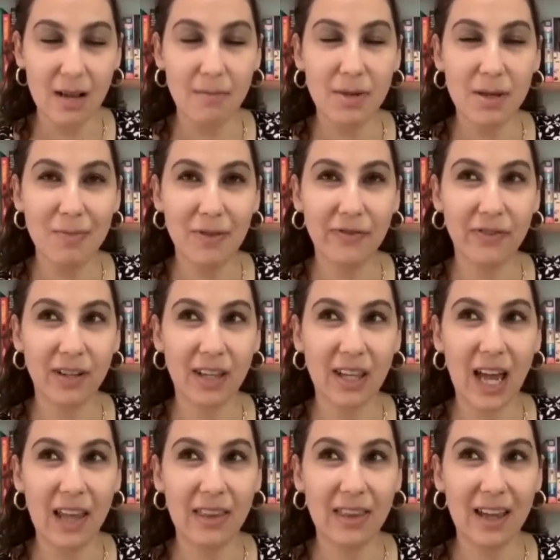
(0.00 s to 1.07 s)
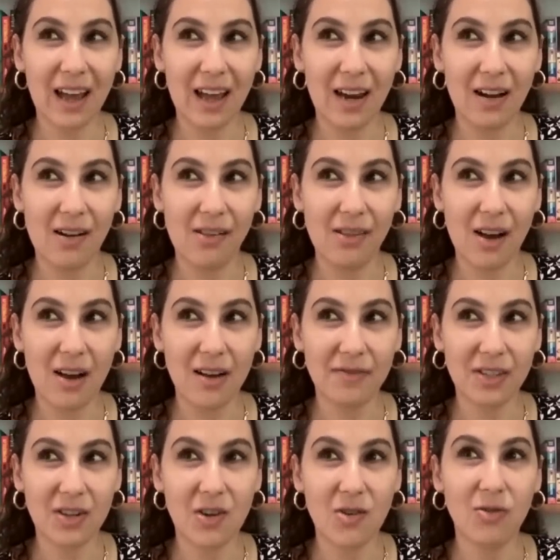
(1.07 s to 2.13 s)
People forget that a lot of
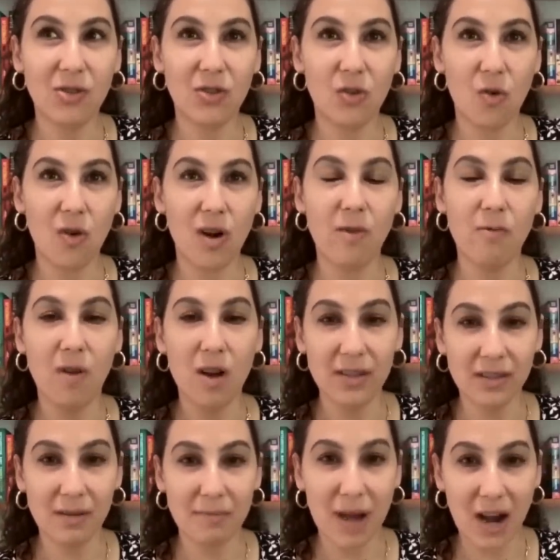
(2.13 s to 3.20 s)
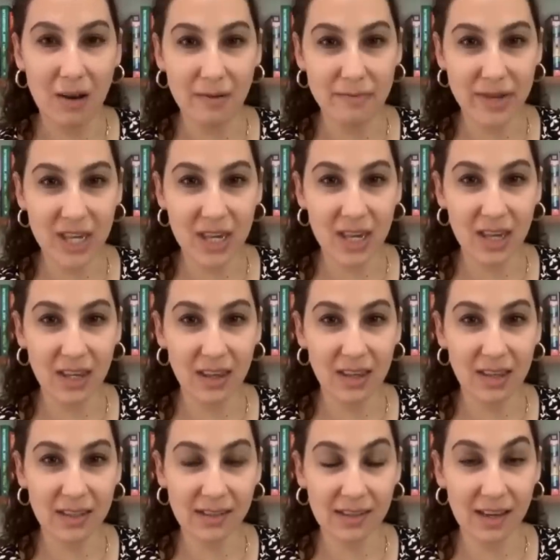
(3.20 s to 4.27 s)
Scoot's story was about being
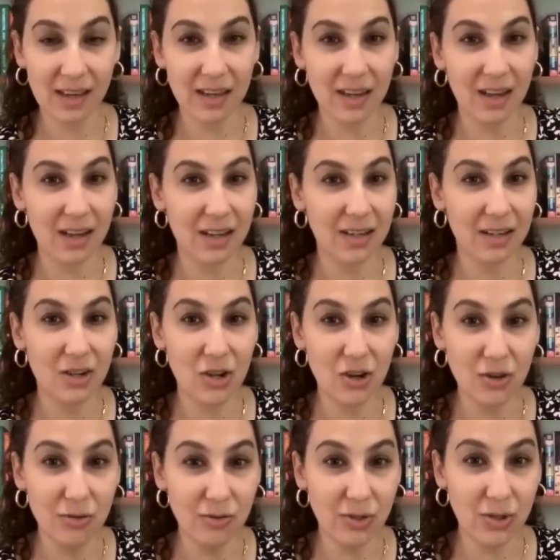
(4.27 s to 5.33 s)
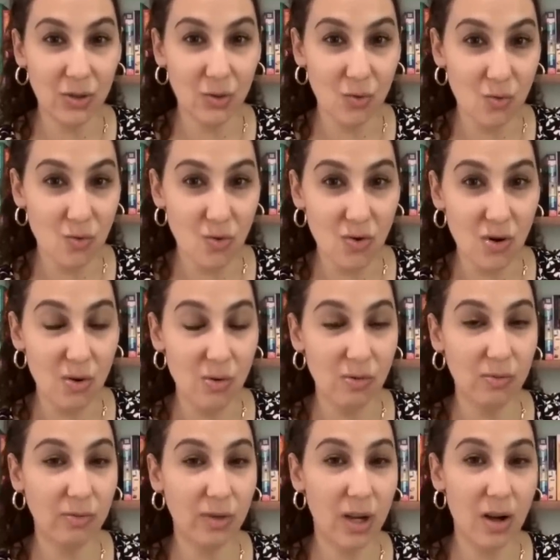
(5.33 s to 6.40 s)
this like new
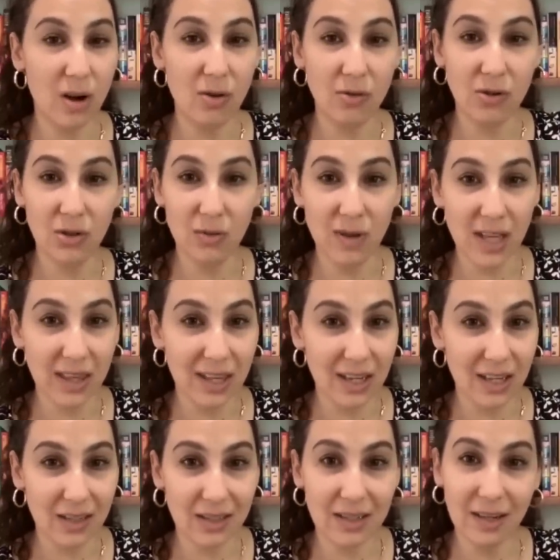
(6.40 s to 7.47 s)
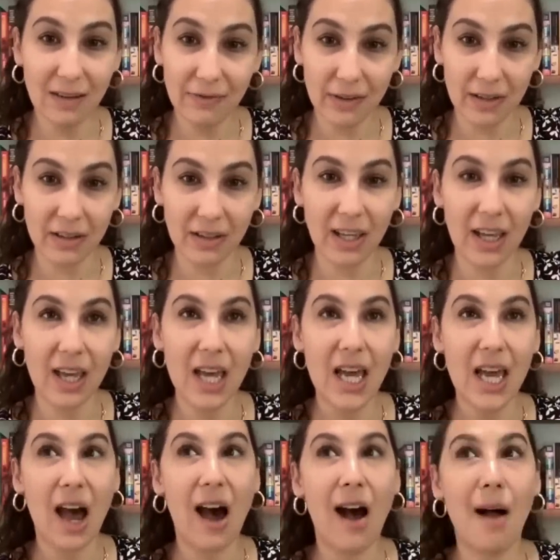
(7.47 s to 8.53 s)
school, you know, doing things differently.
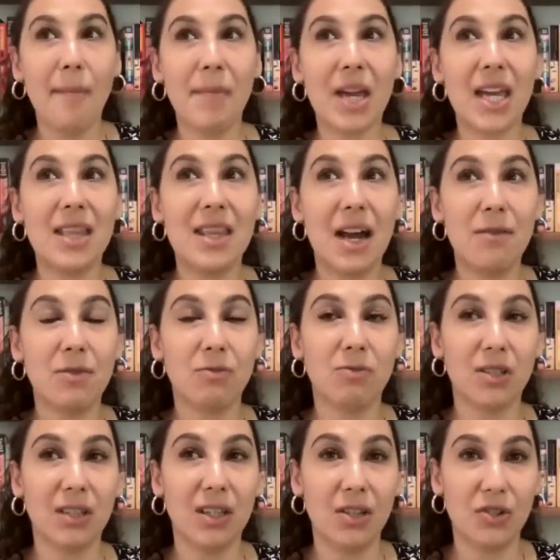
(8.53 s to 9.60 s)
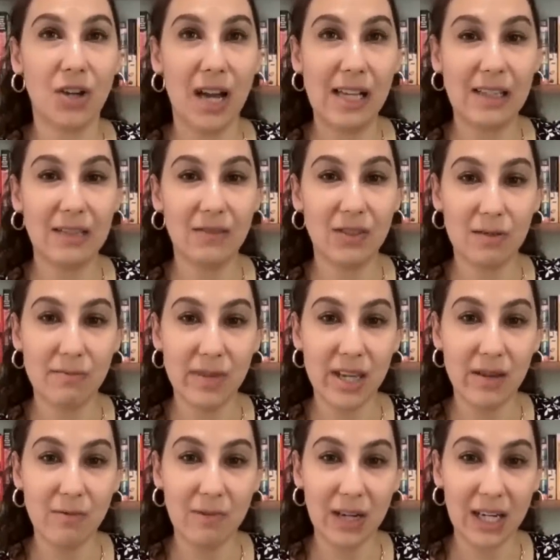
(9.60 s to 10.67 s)
Um, and that was really attractive to
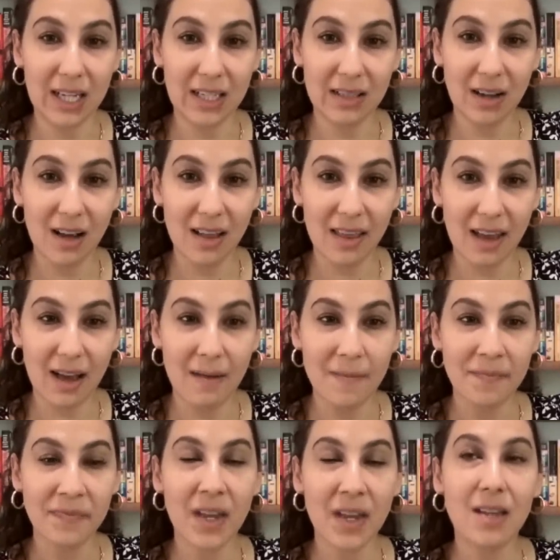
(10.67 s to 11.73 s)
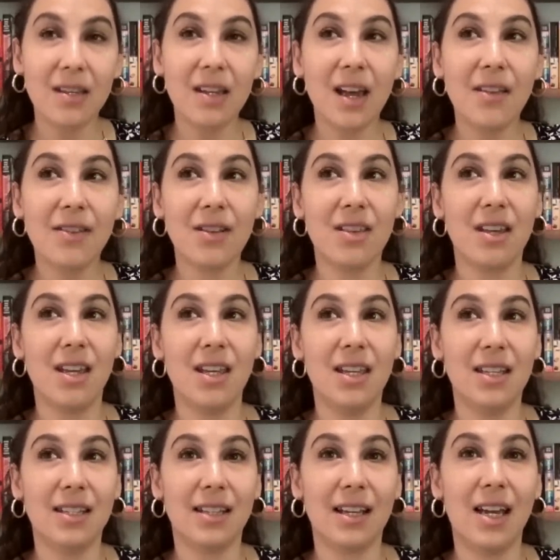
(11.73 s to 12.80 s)
me when I saw that. The other thing
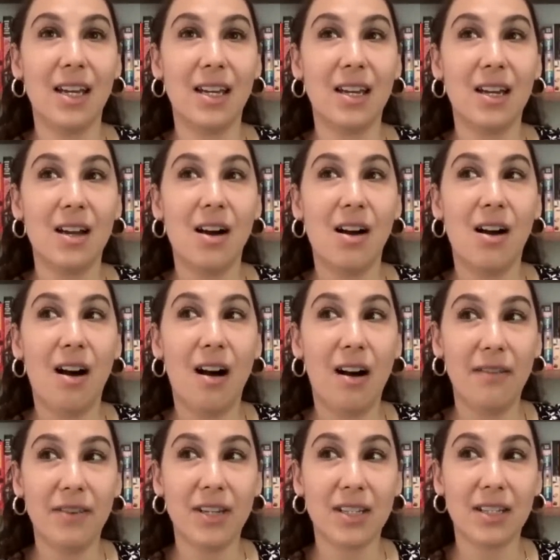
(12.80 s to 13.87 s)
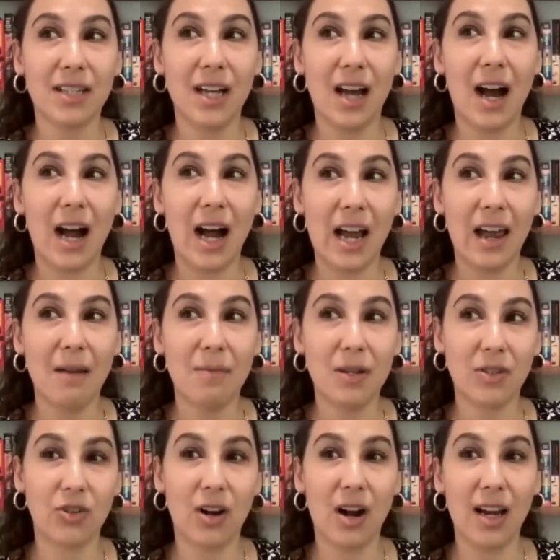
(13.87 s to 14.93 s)
is like, obviously I had
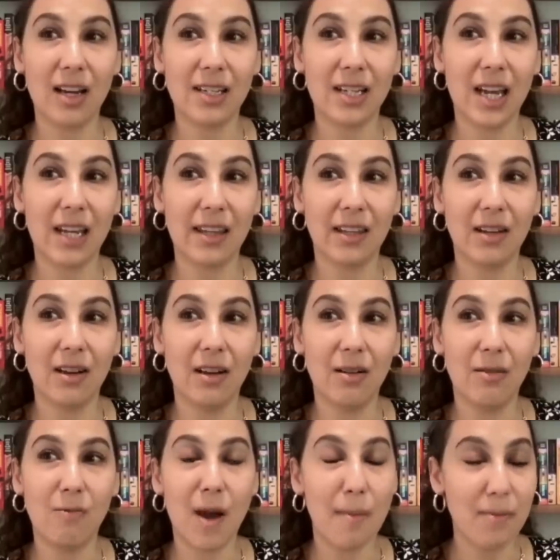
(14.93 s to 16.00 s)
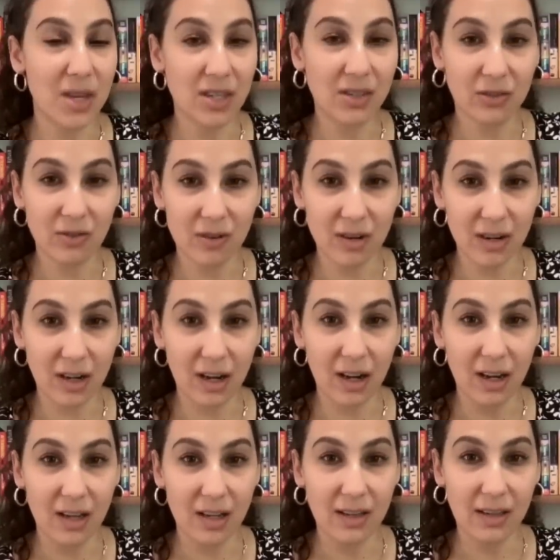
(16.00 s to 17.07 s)
been trying to get the Wemby
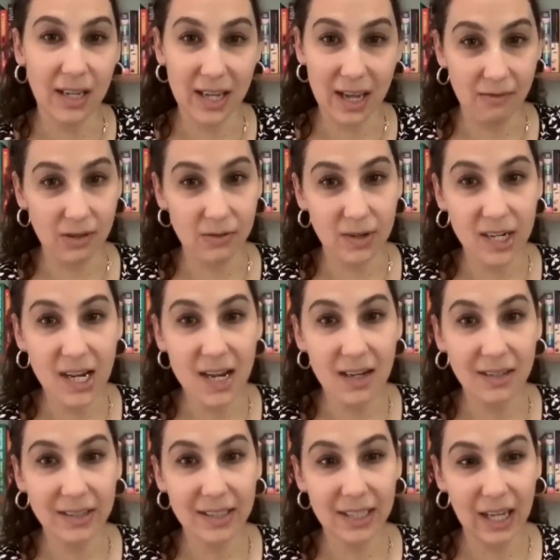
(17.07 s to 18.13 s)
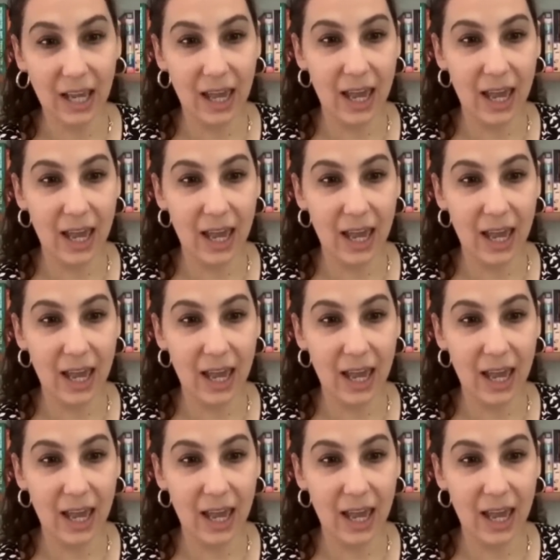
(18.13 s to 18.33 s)
story like everyone else.